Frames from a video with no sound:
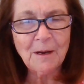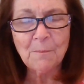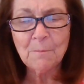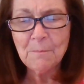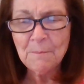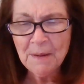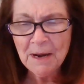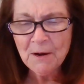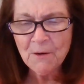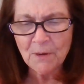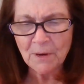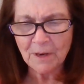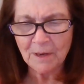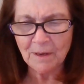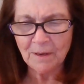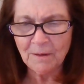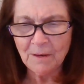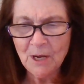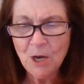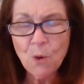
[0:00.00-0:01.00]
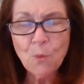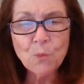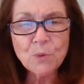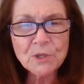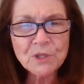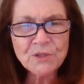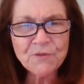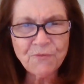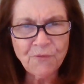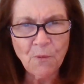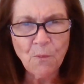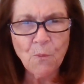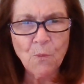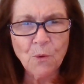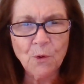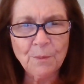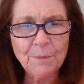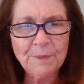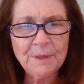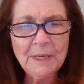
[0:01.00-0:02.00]
America was
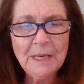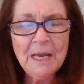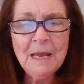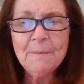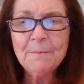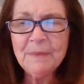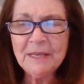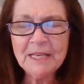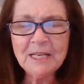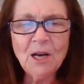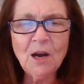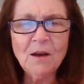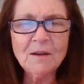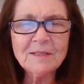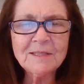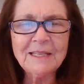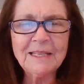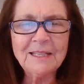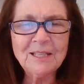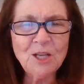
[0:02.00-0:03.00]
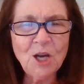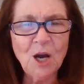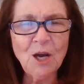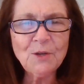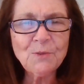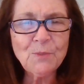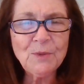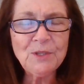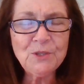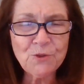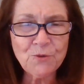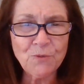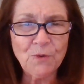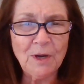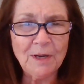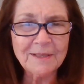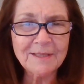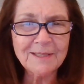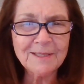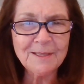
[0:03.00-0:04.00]
formed because in God we
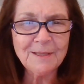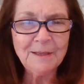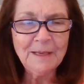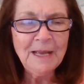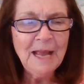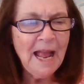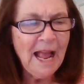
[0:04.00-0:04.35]
trust.